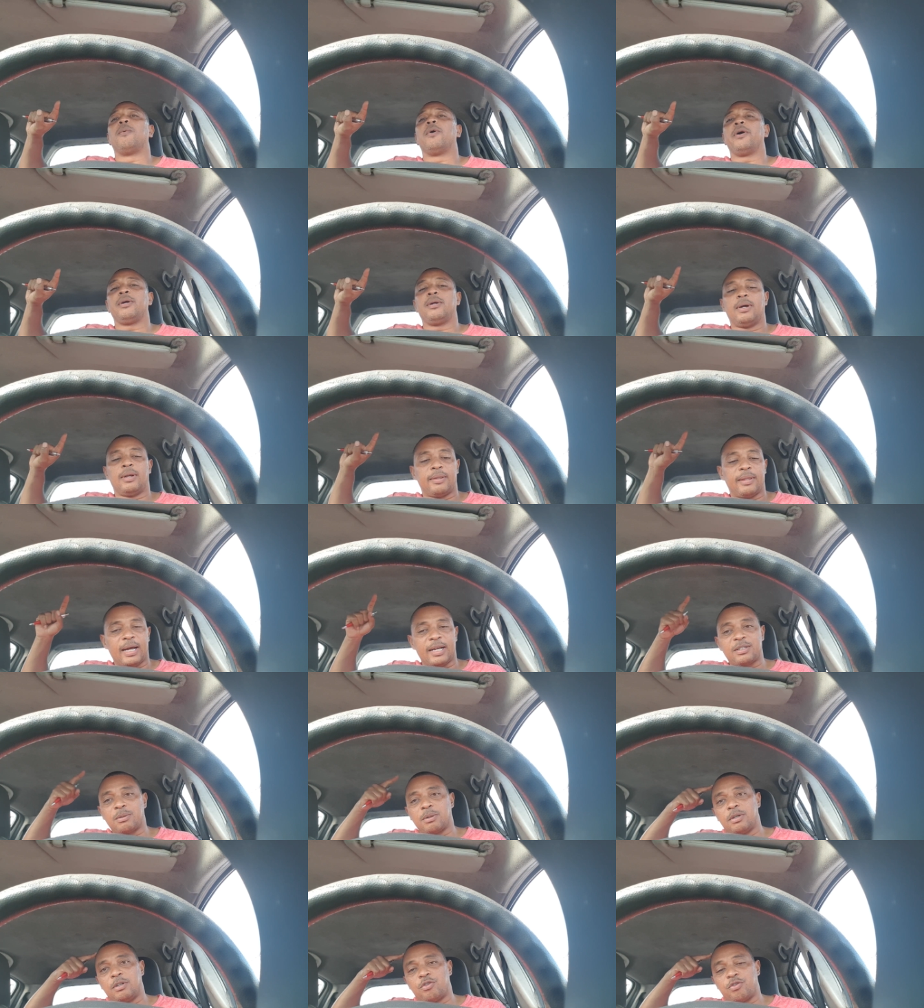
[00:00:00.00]
work, and
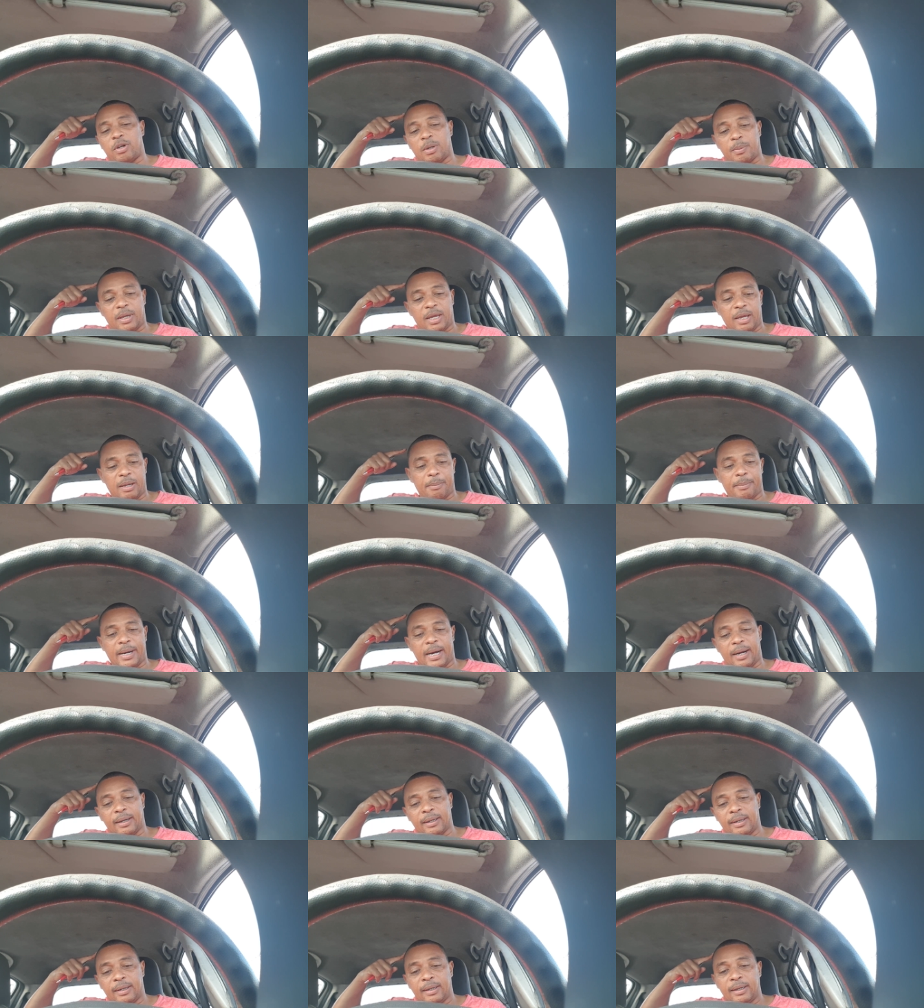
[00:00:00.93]
that's when the dream came
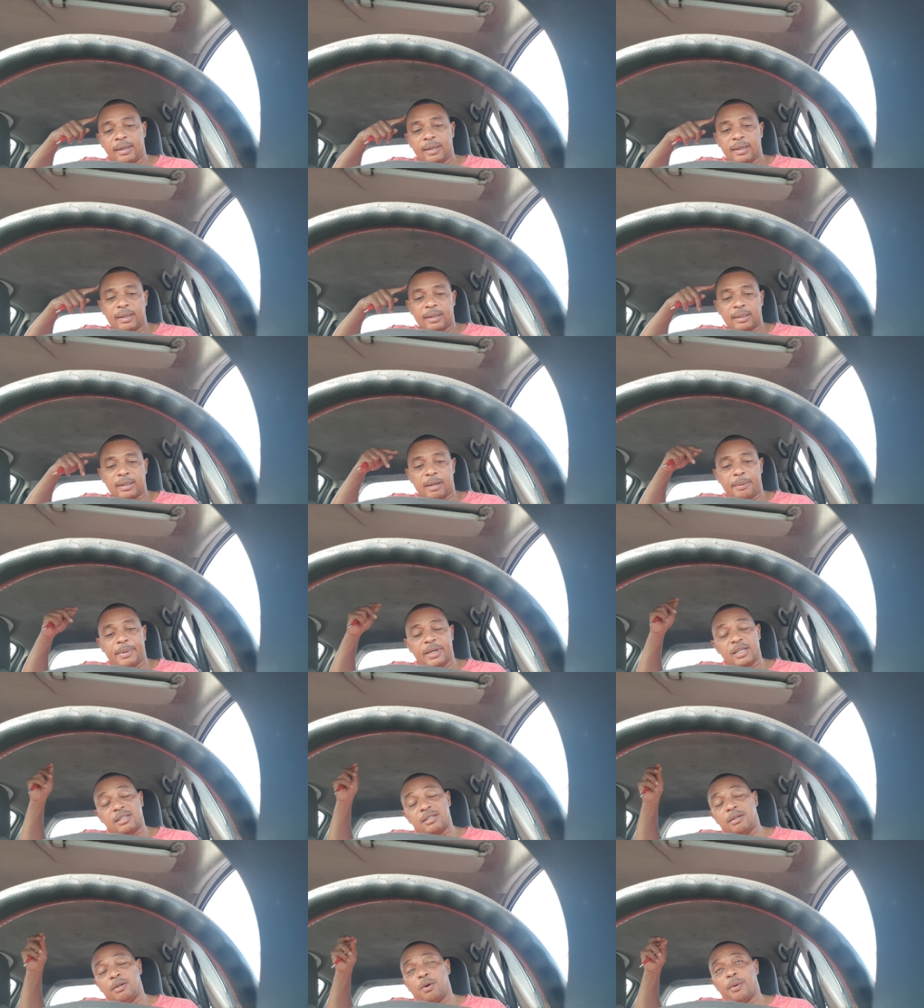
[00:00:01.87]
back. Now,
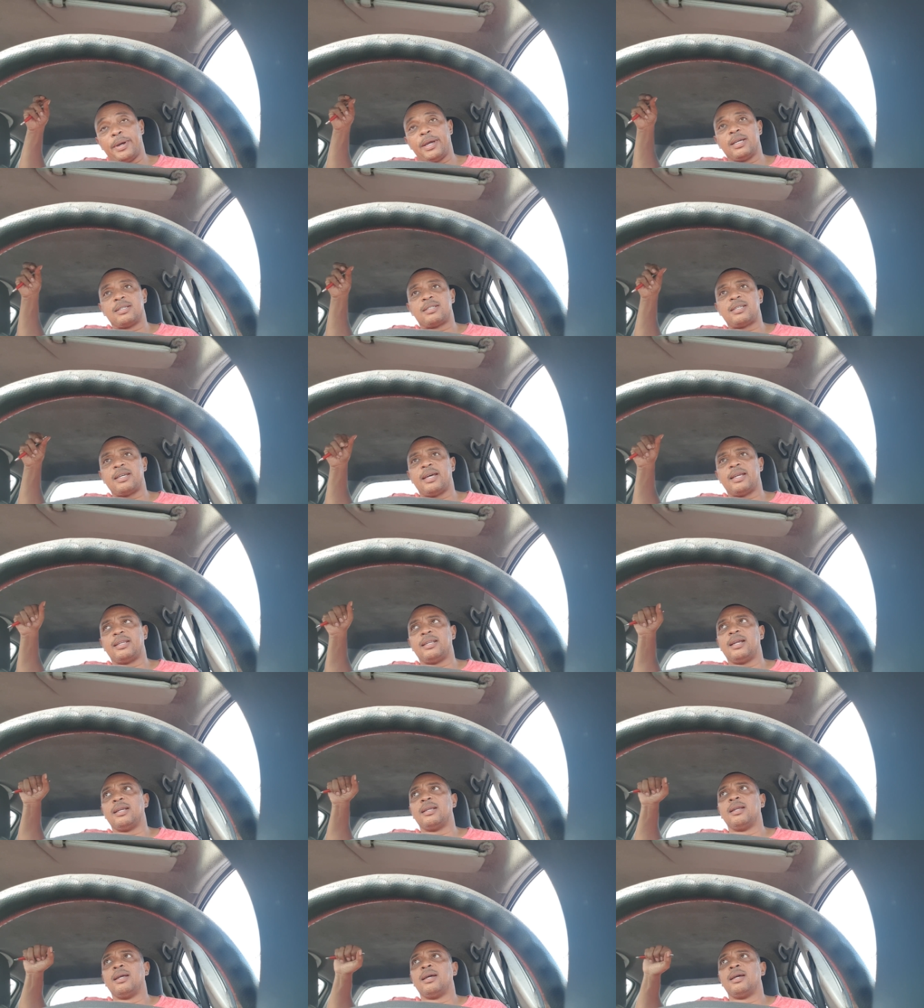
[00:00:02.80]
Minister Ewing had said
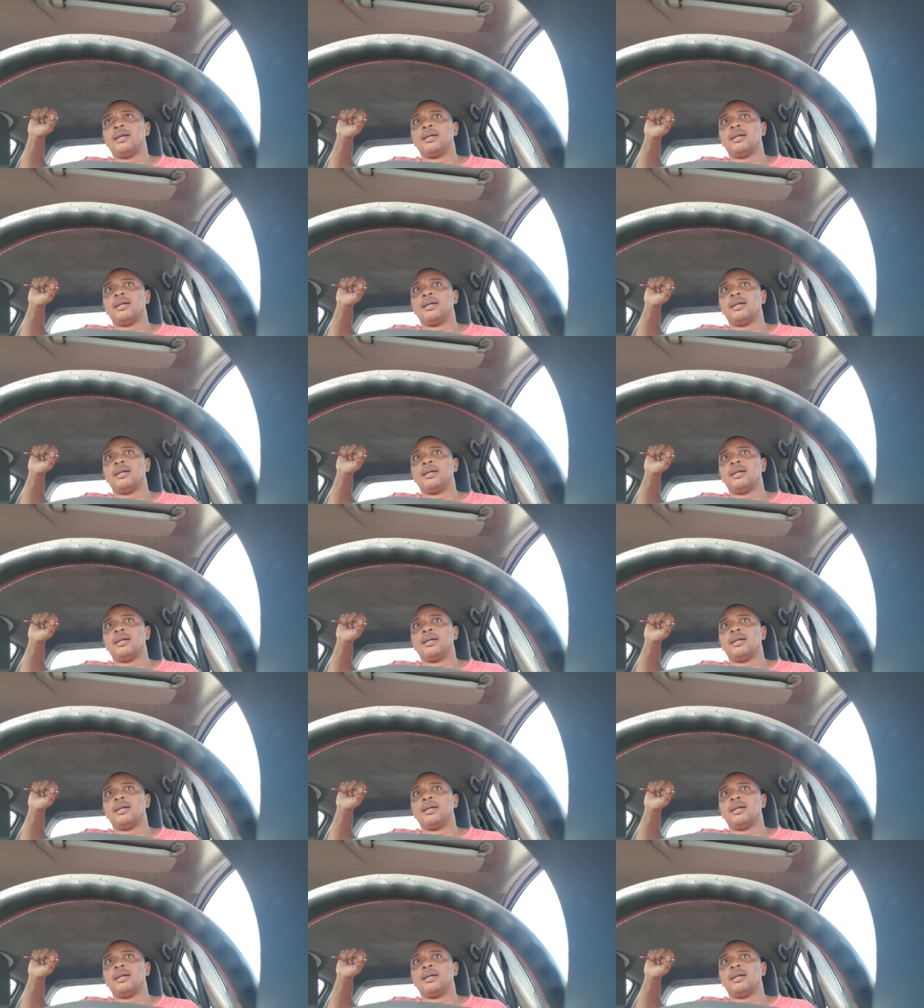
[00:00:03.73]
that